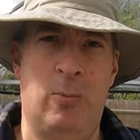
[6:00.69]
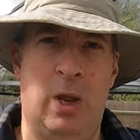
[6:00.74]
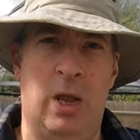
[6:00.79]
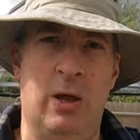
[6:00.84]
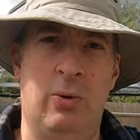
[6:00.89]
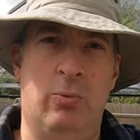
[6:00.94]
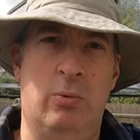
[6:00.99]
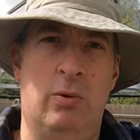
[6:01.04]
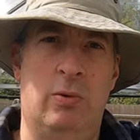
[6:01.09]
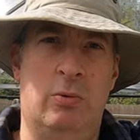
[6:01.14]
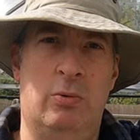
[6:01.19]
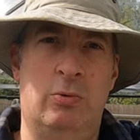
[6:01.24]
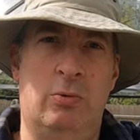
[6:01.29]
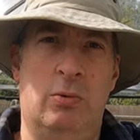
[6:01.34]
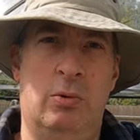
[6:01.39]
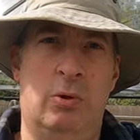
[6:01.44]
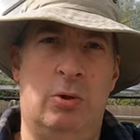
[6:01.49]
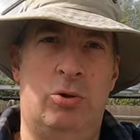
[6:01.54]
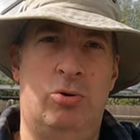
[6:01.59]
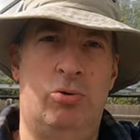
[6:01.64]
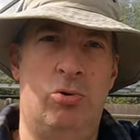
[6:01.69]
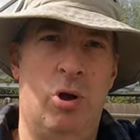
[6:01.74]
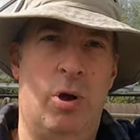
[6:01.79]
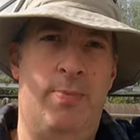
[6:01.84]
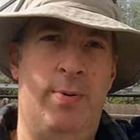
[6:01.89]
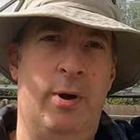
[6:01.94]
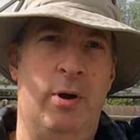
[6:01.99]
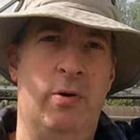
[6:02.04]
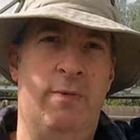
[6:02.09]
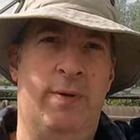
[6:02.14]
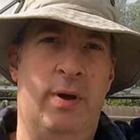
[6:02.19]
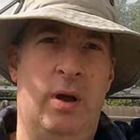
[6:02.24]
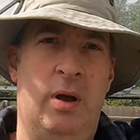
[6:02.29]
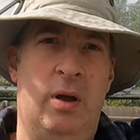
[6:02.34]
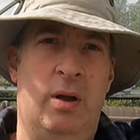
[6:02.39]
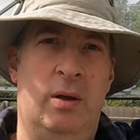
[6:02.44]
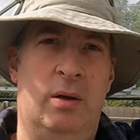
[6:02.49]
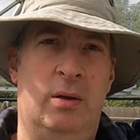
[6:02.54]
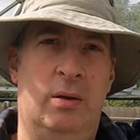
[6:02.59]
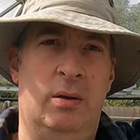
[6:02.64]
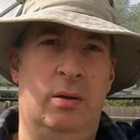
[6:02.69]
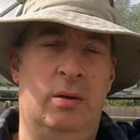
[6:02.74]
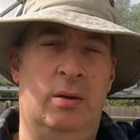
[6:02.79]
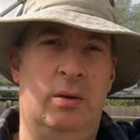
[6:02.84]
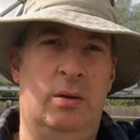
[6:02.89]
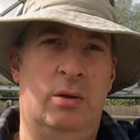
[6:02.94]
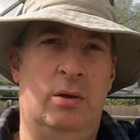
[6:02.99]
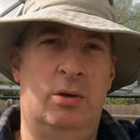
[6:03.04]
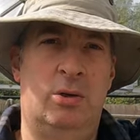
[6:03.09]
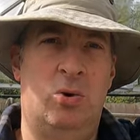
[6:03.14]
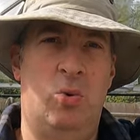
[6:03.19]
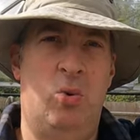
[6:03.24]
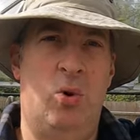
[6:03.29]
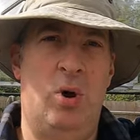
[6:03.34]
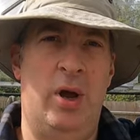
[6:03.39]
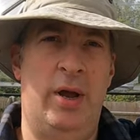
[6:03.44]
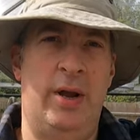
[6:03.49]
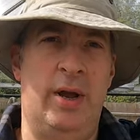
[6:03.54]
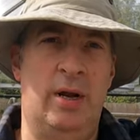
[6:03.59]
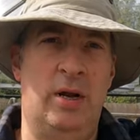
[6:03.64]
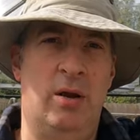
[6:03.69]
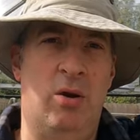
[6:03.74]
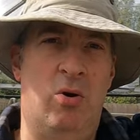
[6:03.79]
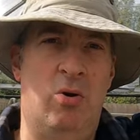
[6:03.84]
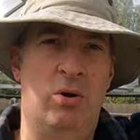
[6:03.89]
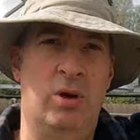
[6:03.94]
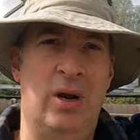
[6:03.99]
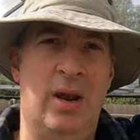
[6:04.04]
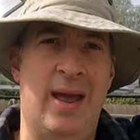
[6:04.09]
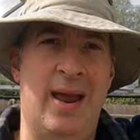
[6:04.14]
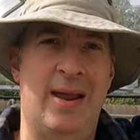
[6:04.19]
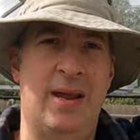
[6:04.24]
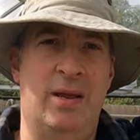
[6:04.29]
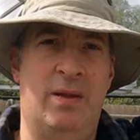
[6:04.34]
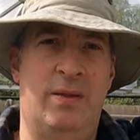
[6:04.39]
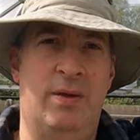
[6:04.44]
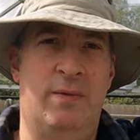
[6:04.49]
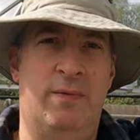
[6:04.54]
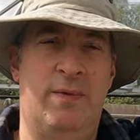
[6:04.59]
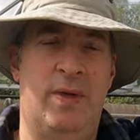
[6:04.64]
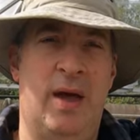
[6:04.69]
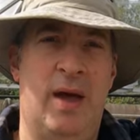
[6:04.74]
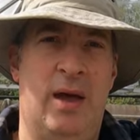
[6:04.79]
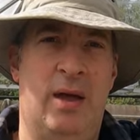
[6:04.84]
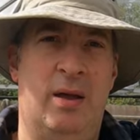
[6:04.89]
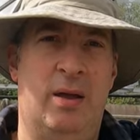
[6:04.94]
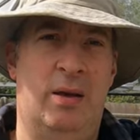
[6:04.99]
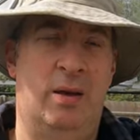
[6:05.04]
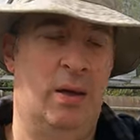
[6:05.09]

it will crop over quite a long length of that